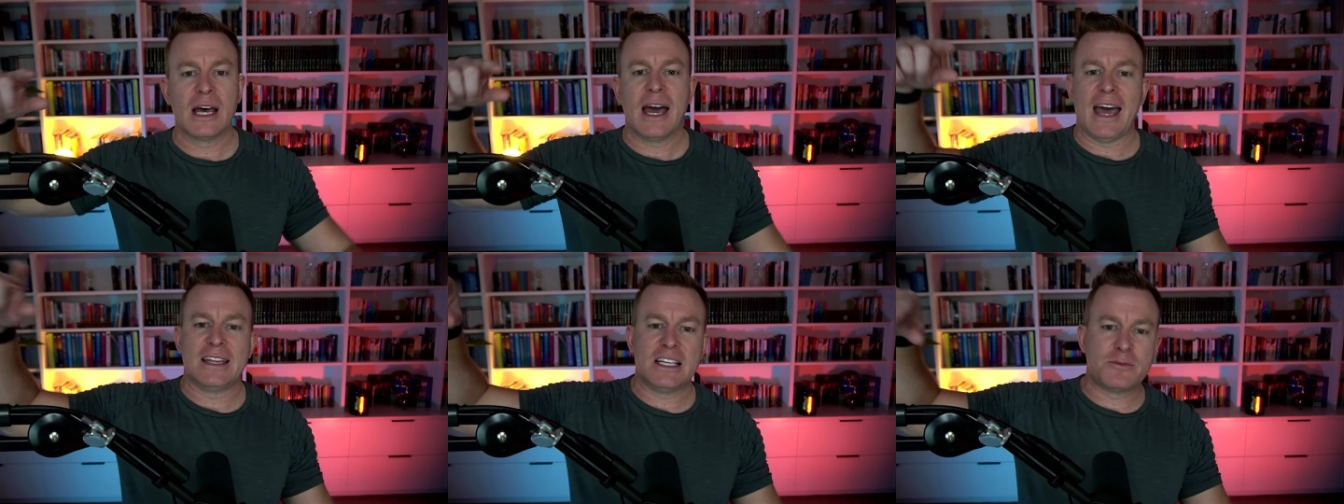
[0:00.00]

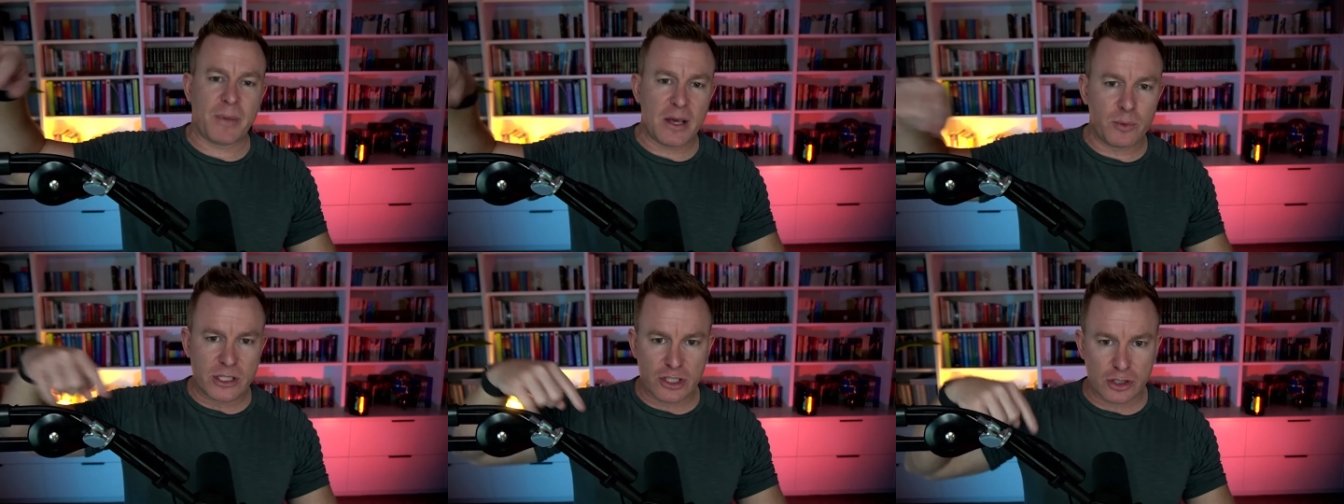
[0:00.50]
and these
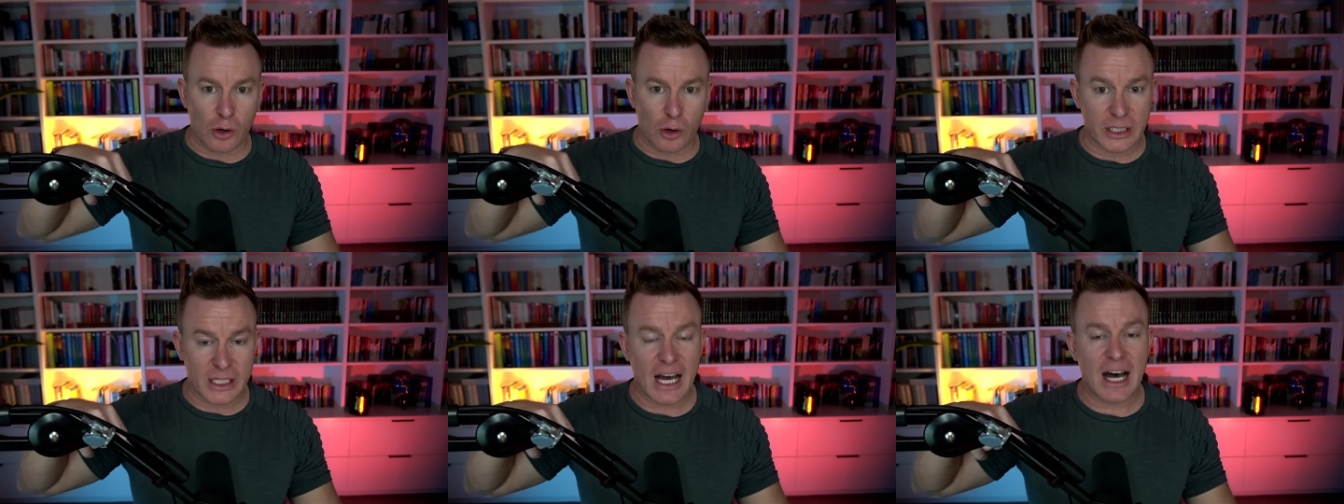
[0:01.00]
people with
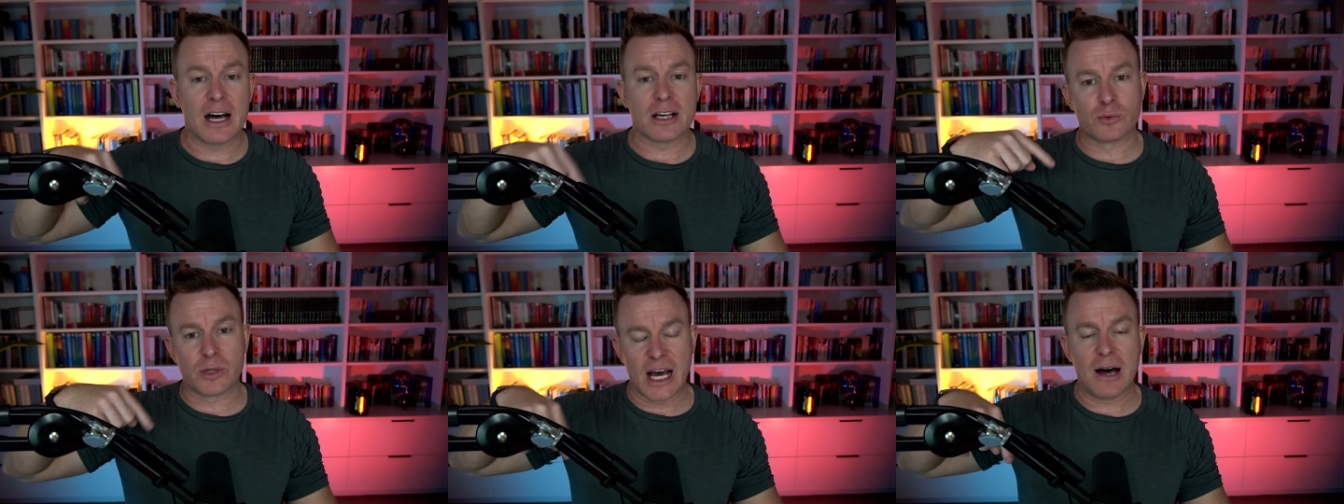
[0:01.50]
stolen cars
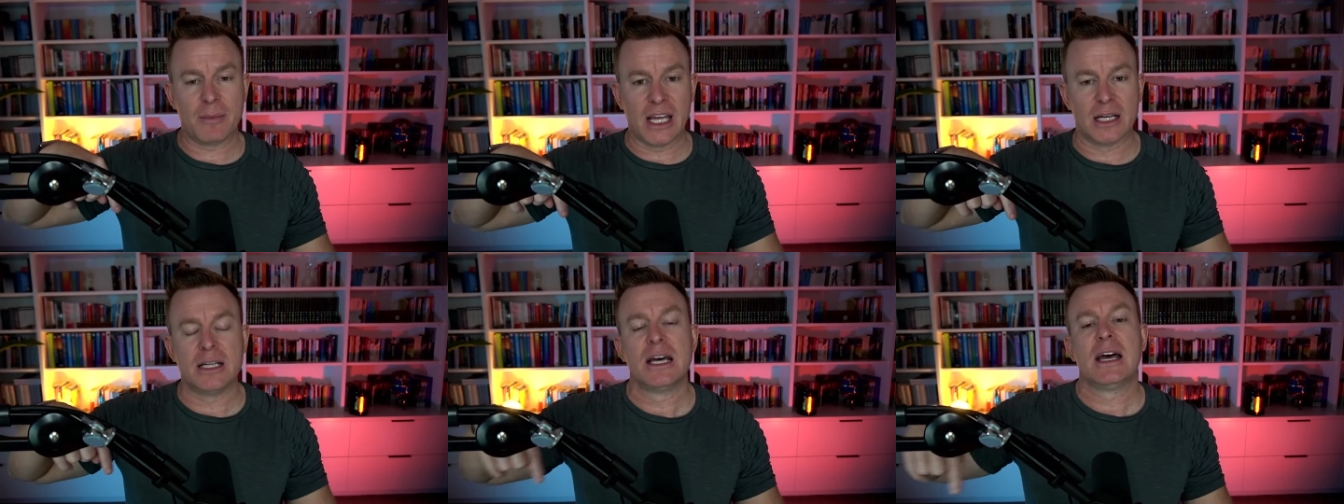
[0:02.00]
would come
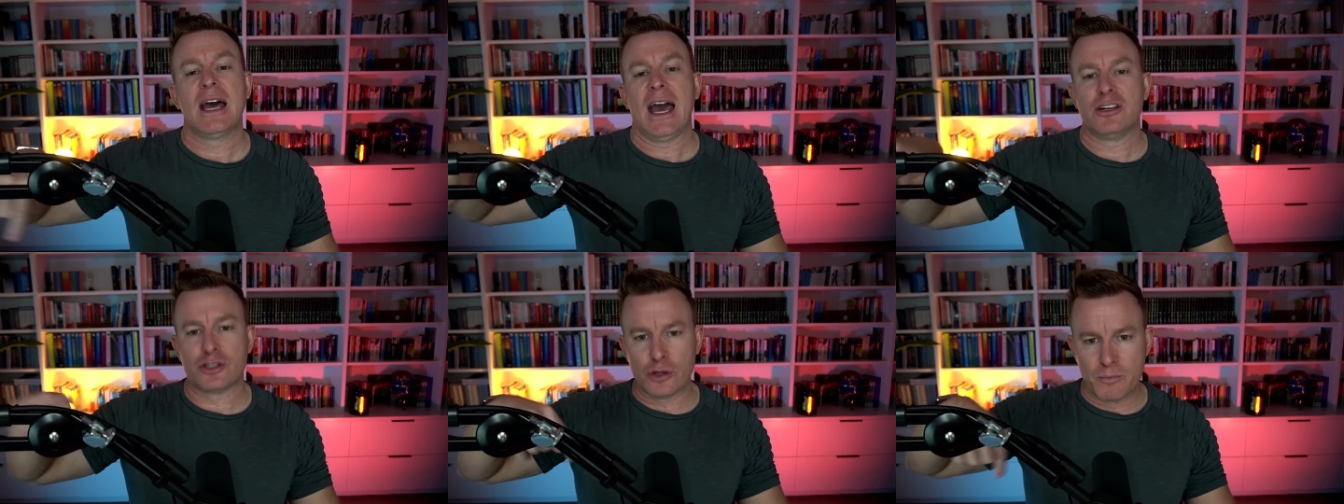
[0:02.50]
in
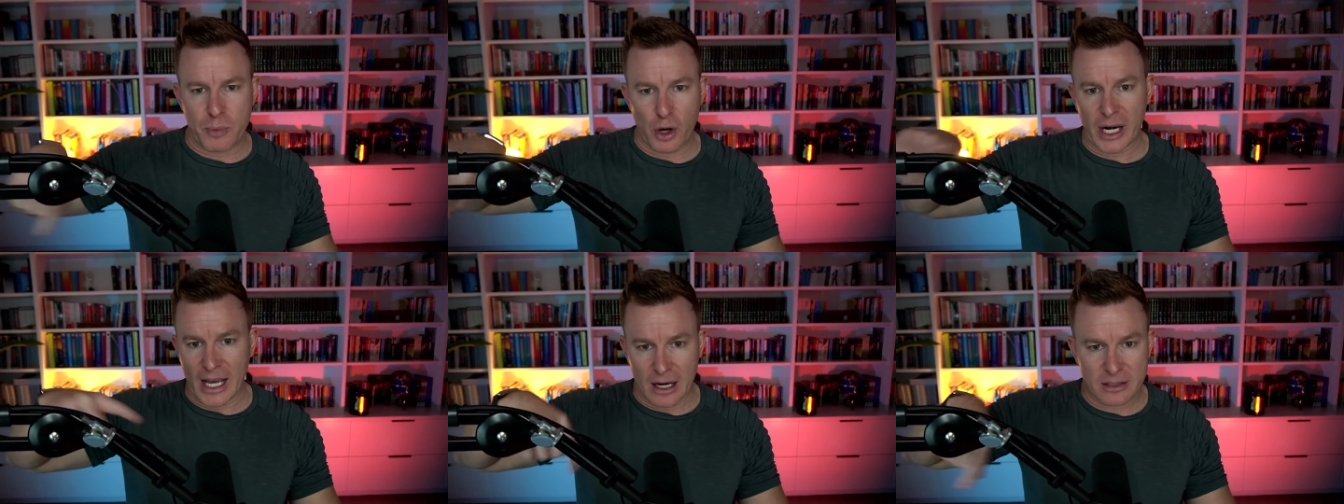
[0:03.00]
and do
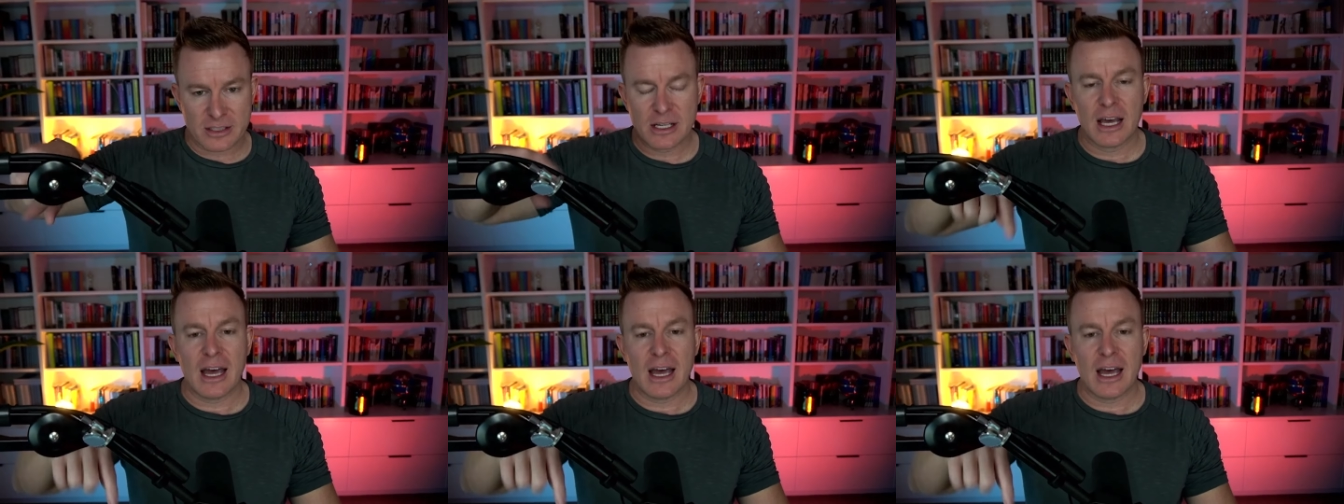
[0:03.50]
burnouts,